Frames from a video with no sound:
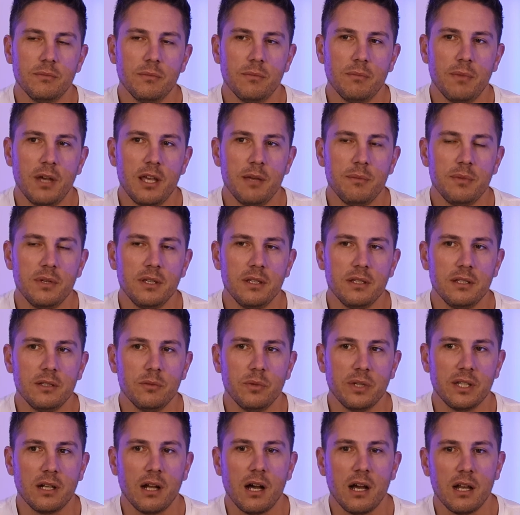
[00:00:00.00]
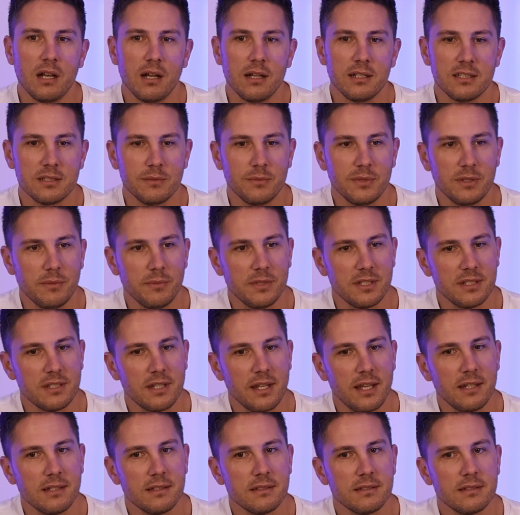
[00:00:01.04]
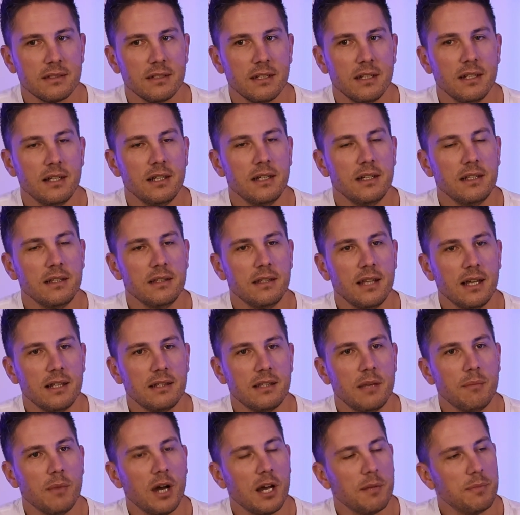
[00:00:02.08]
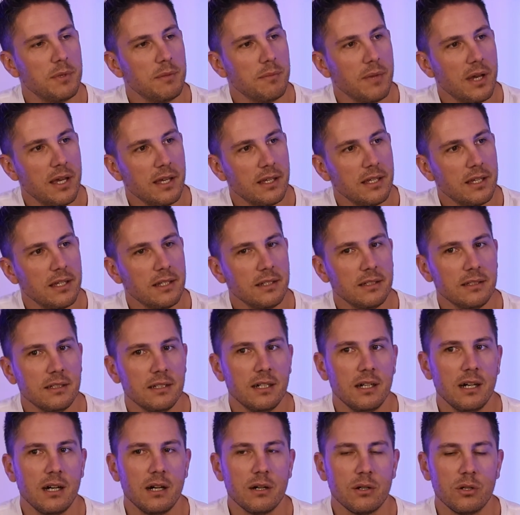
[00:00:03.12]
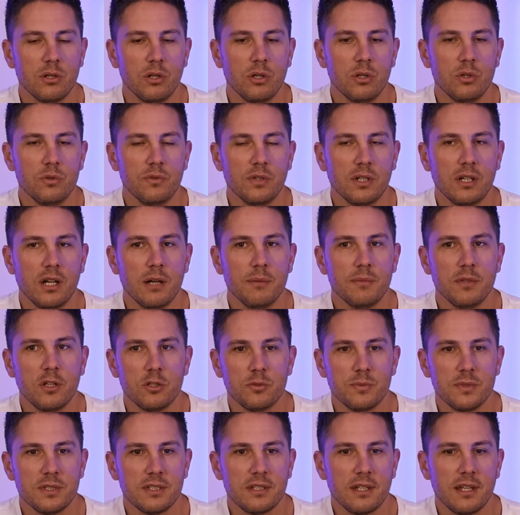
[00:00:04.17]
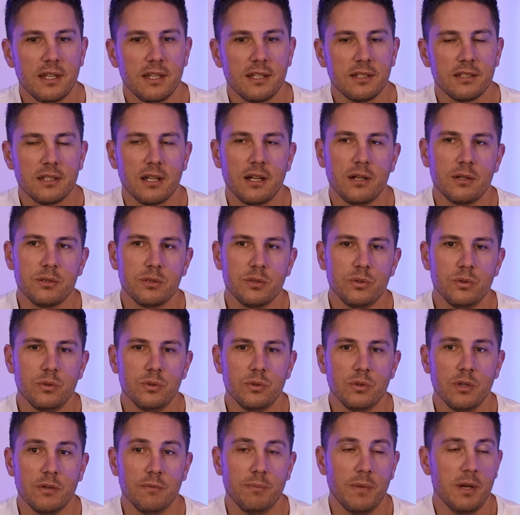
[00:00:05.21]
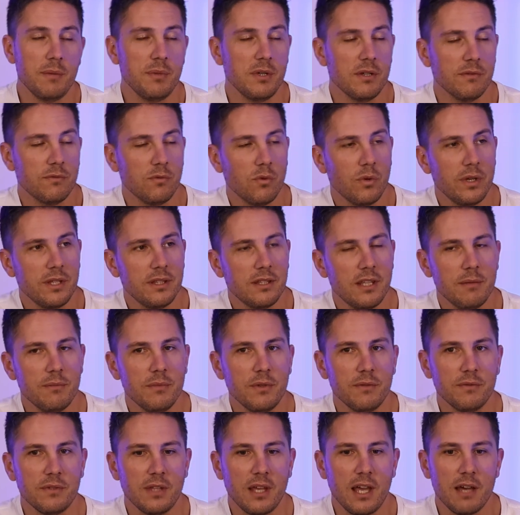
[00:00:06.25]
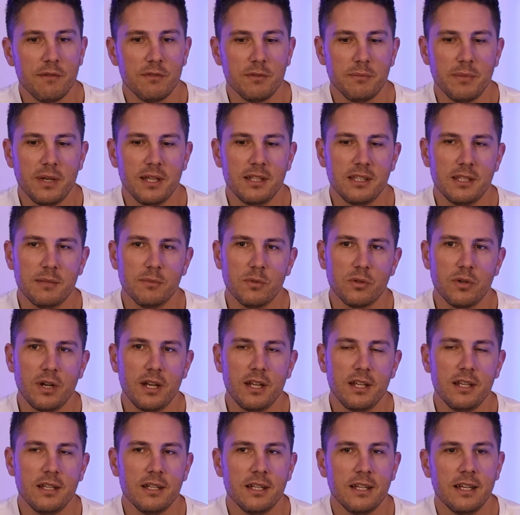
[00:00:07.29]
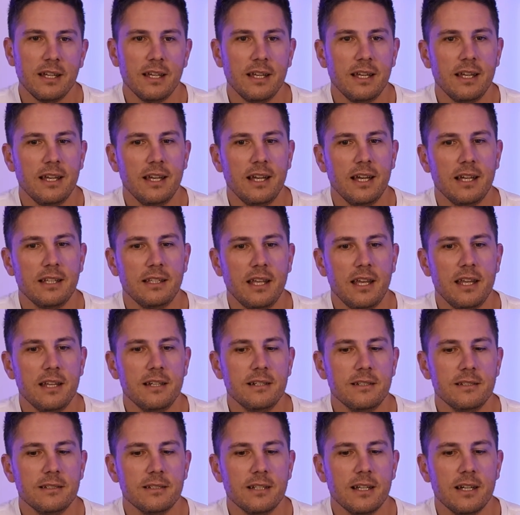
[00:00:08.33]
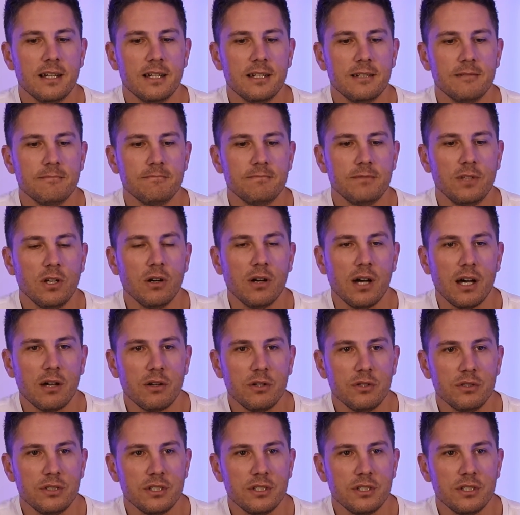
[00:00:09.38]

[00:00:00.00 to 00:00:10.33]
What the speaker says: Maybe we can highlight some of the mistakes that they might be making, how to overcome those mistakes, how to maybe avoid them if they haven't made them already, and then how to